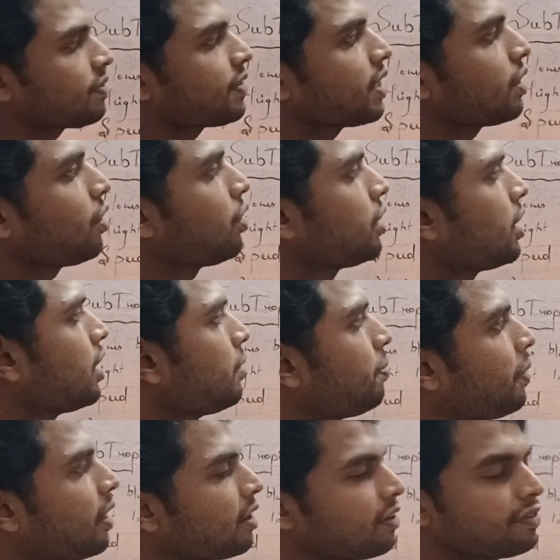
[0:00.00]
of the northern
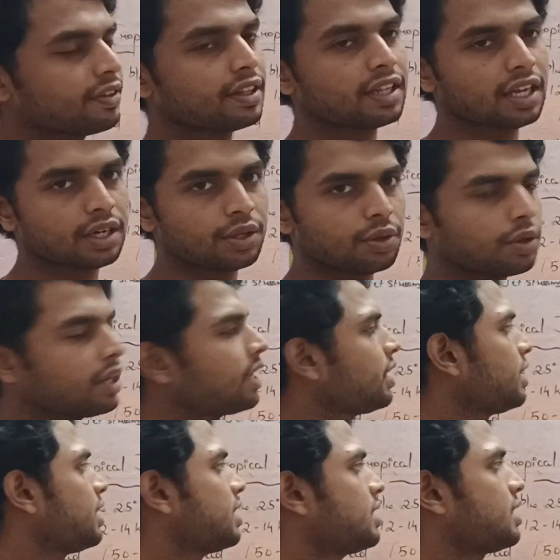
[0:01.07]
part of India
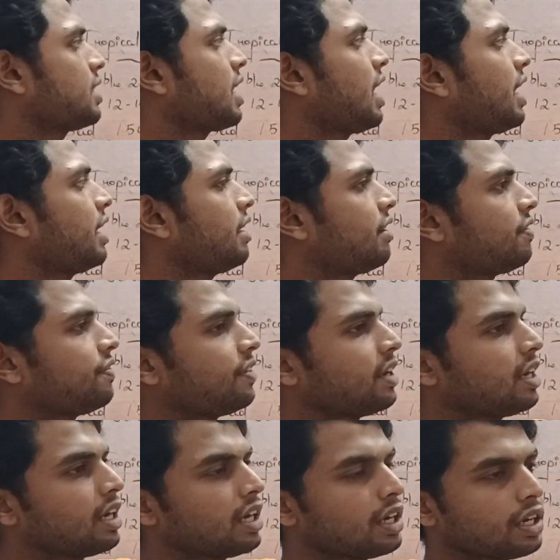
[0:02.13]
during this kind of
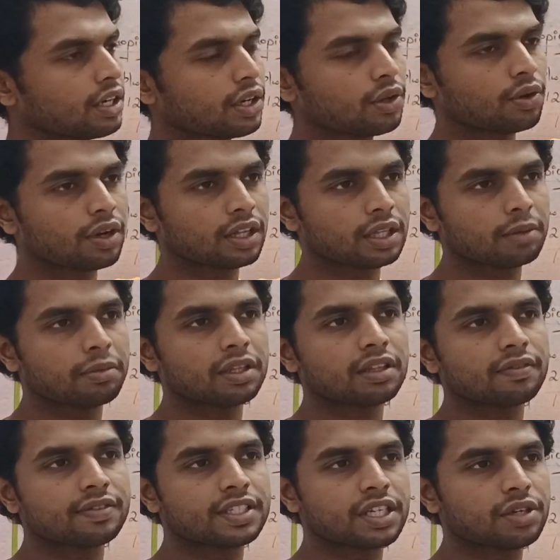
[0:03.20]
during the month
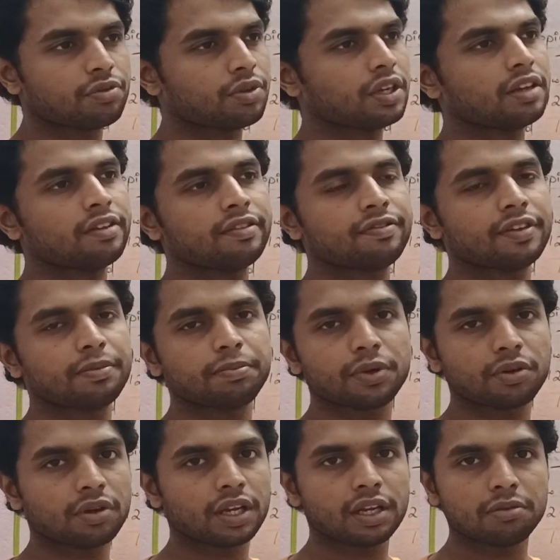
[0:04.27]
of January,
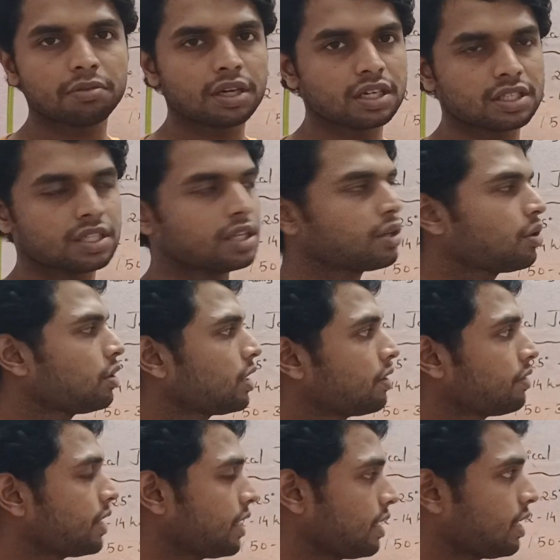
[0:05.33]
February, March and all, they
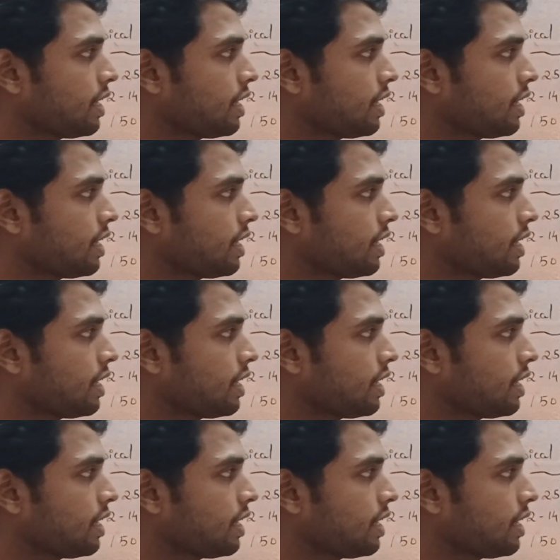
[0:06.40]
will